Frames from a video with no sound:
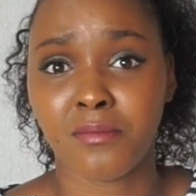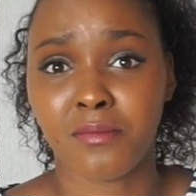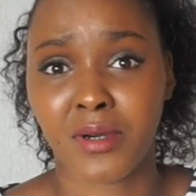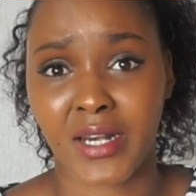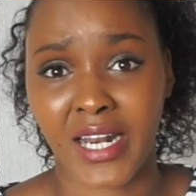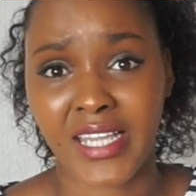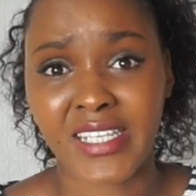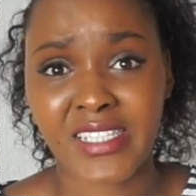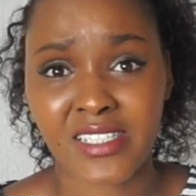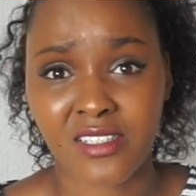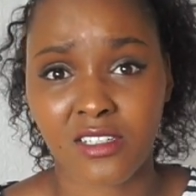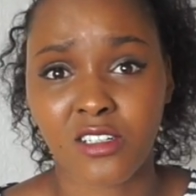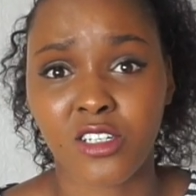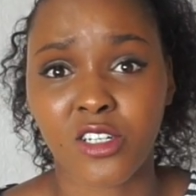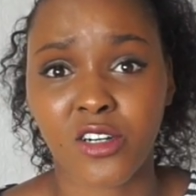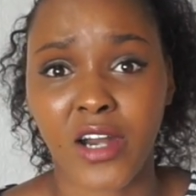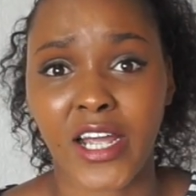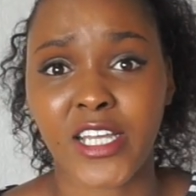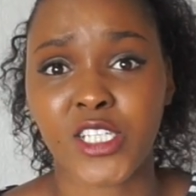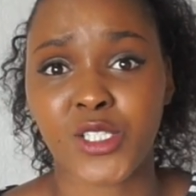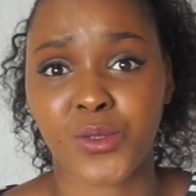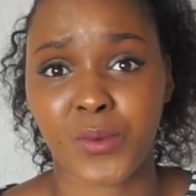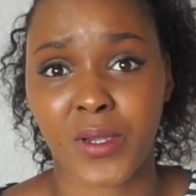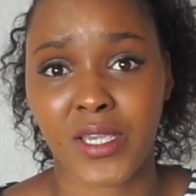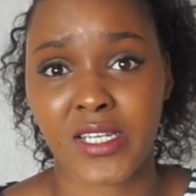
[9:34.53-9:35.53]
but I still
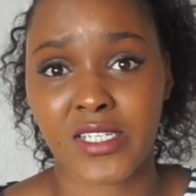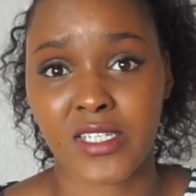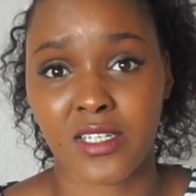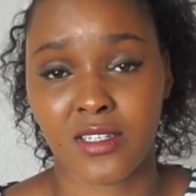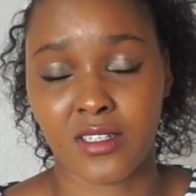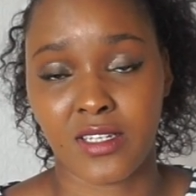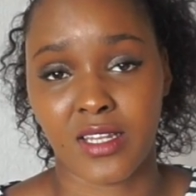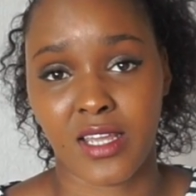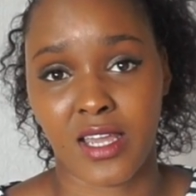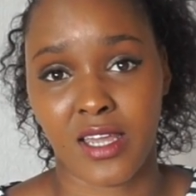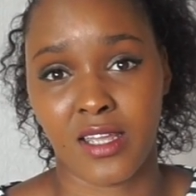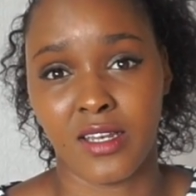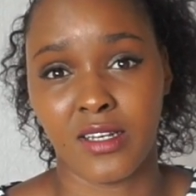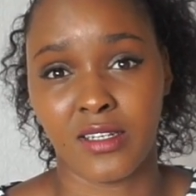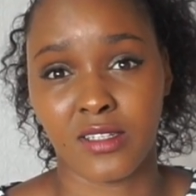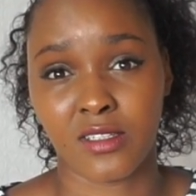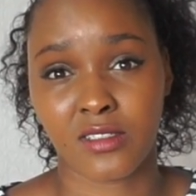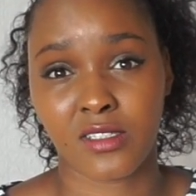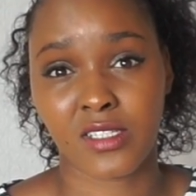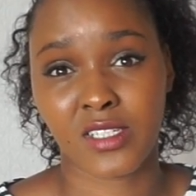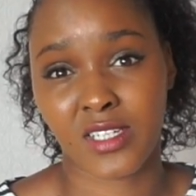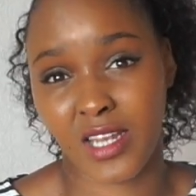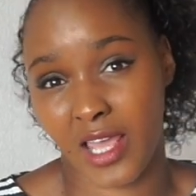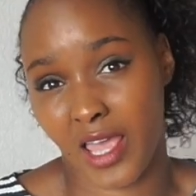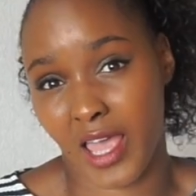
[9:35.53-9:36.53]
graduated,
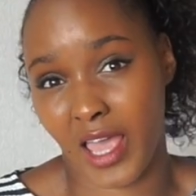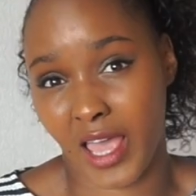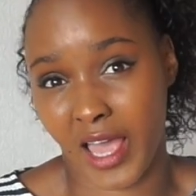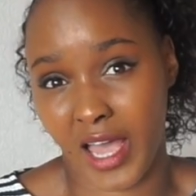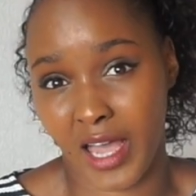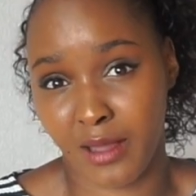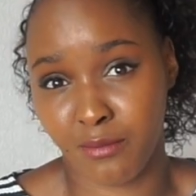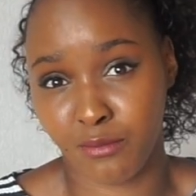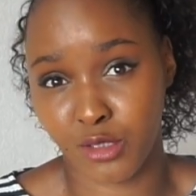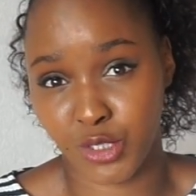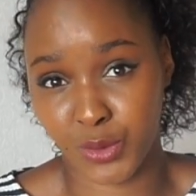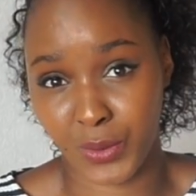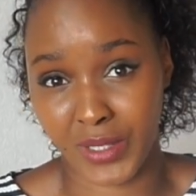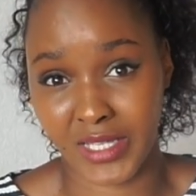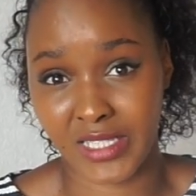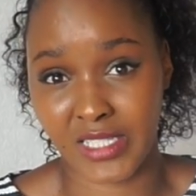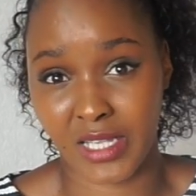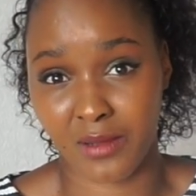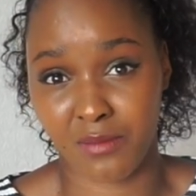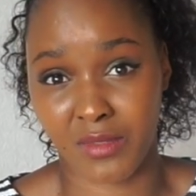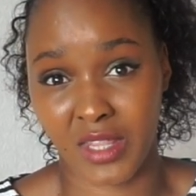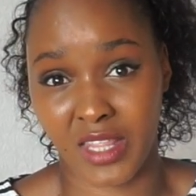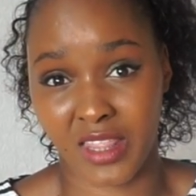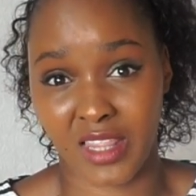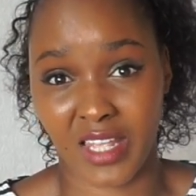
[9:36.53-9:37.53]
and today I'm doing
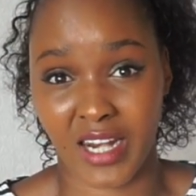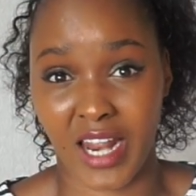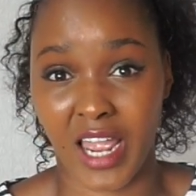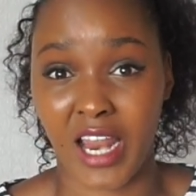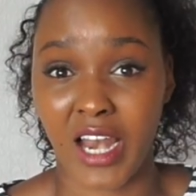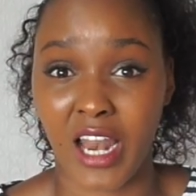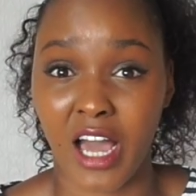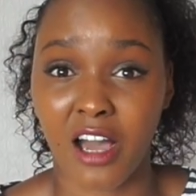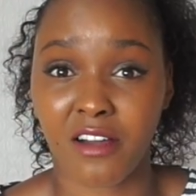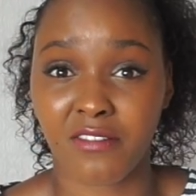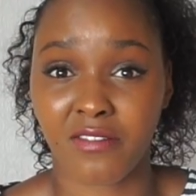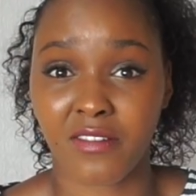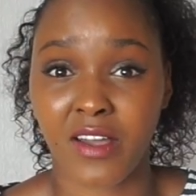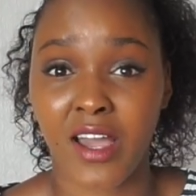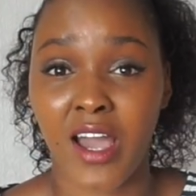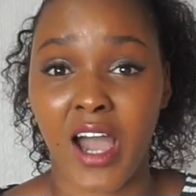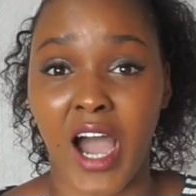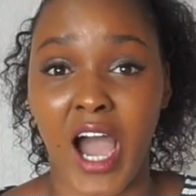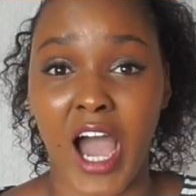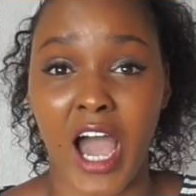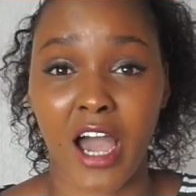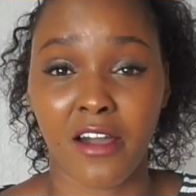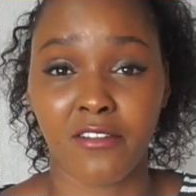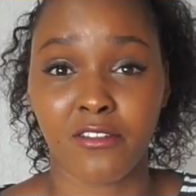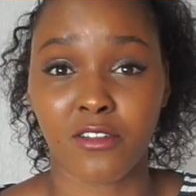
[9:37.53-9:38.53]
something that I love.
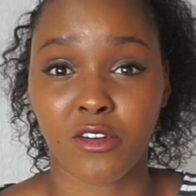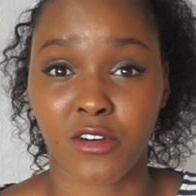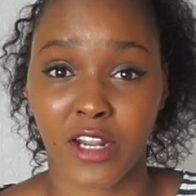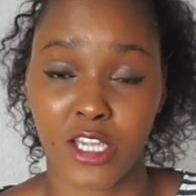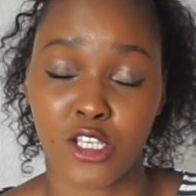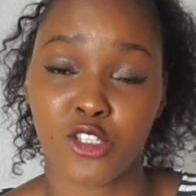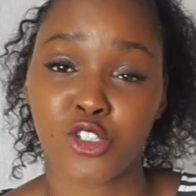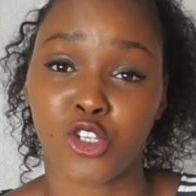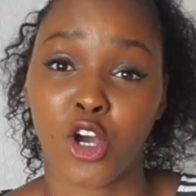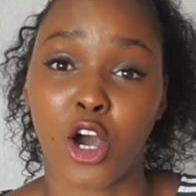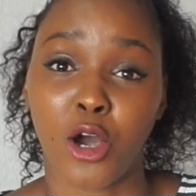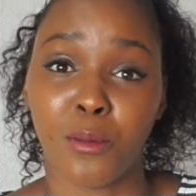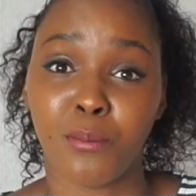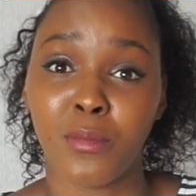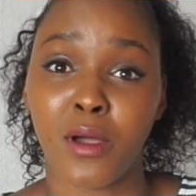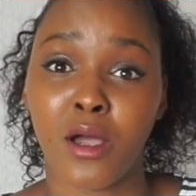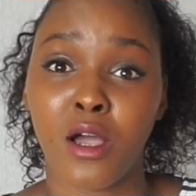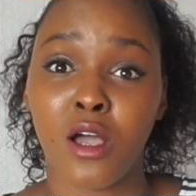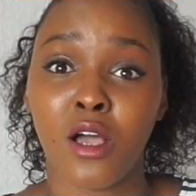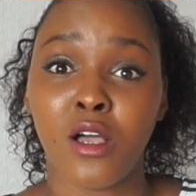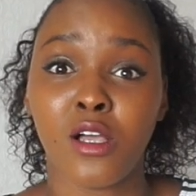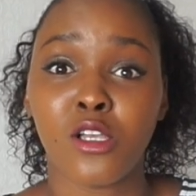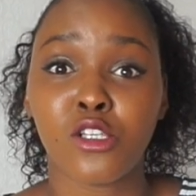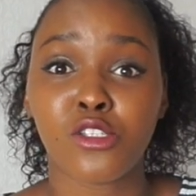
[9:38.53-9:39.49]
I have a great job.